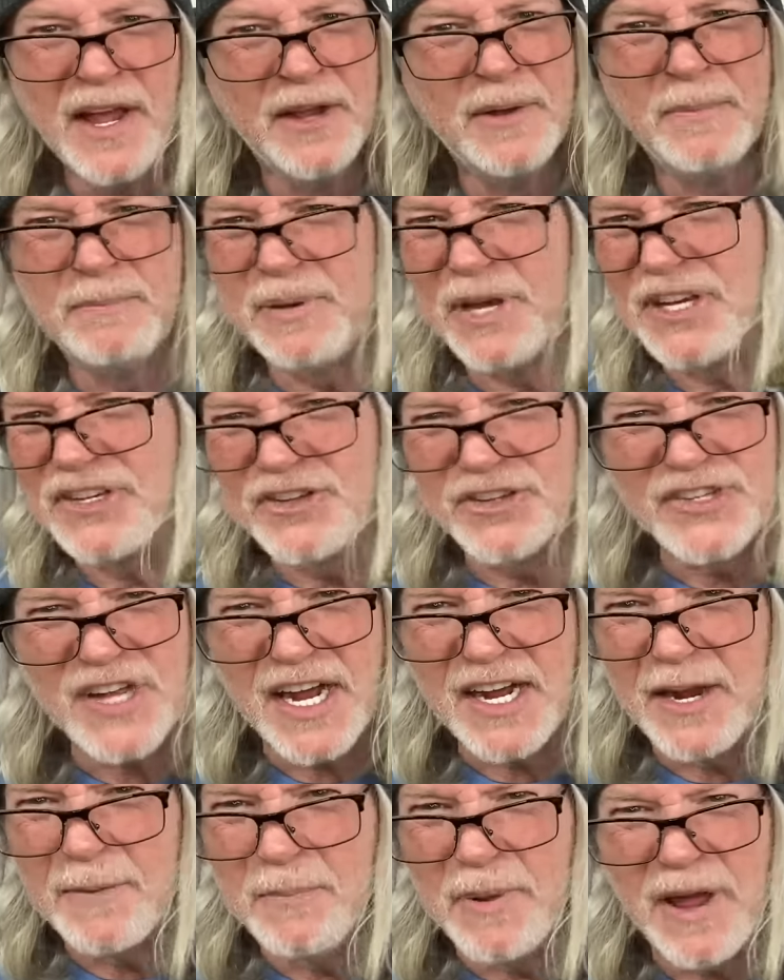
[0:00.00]
Pictures at
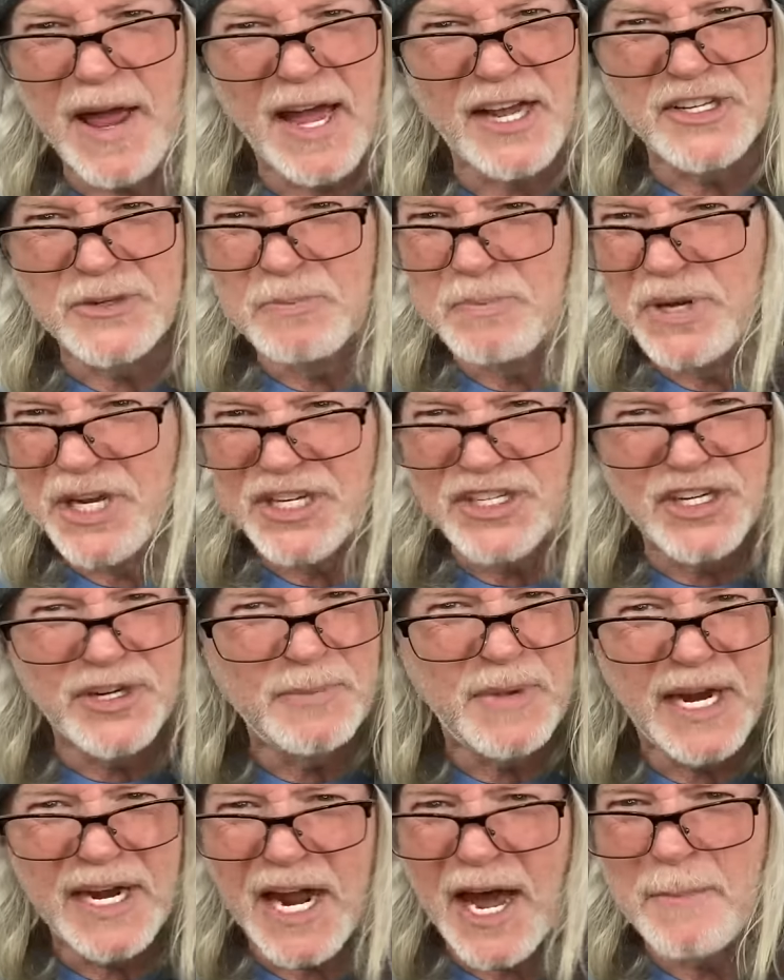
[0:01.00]
an Exhibition
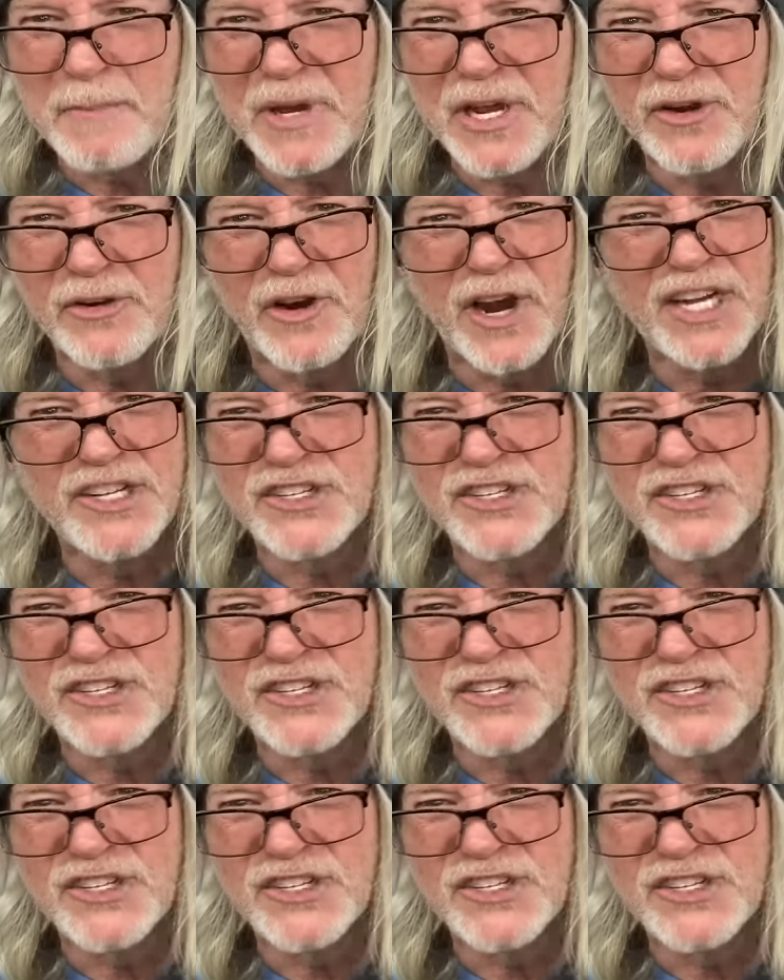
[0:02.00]
may not be great.